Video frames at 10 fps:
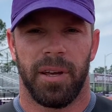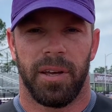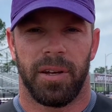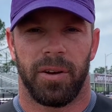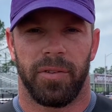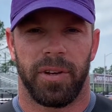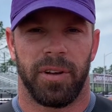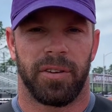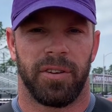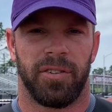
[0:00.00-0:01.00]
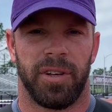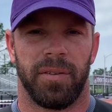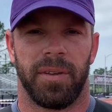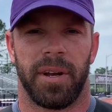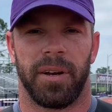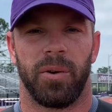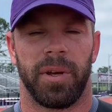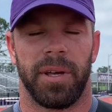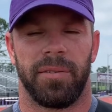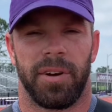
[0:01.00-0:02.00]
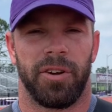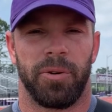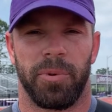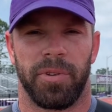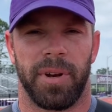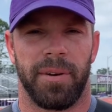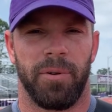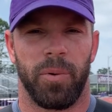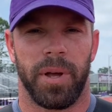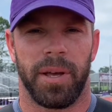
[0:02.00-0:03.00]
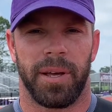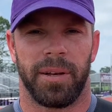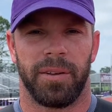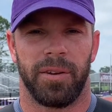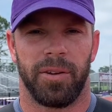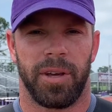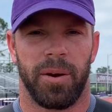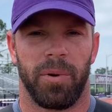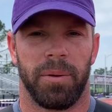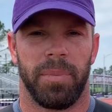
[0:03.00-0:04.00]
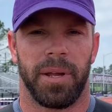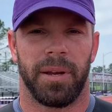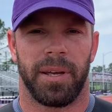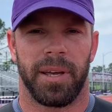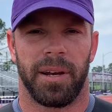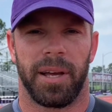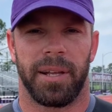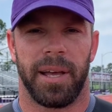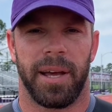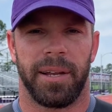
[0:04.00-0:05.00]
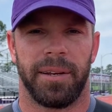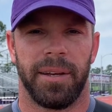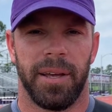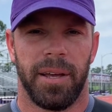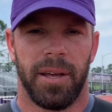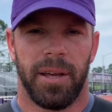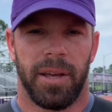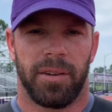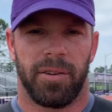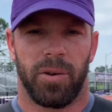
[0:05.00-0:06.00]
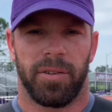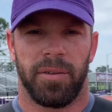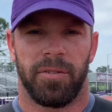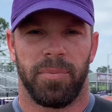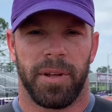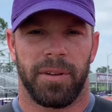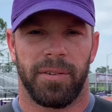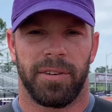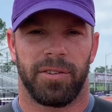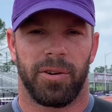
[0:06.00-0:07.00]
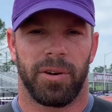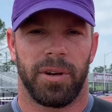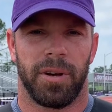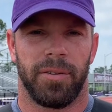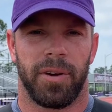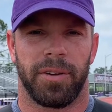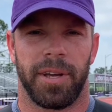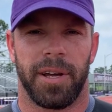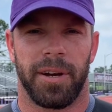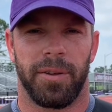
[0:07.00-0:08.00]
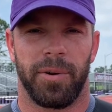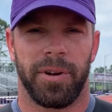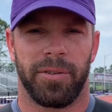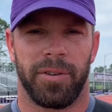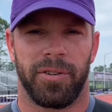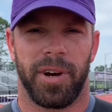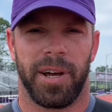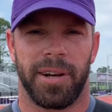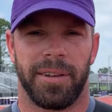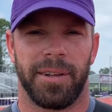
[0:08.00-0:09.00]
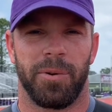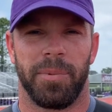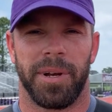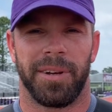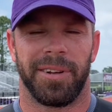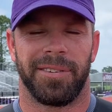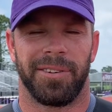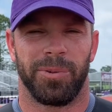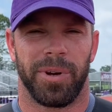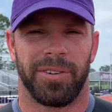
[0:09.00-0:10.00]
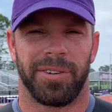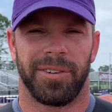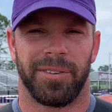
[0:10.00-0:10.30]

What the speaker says: you know, if he doesn't achieve, then I know he gives 100% every week. And, you know, you can't really beat a kid like that. And as long as he's mentally strong enough, I'll take care of the rest on the track, and I think we'll be in a good situation.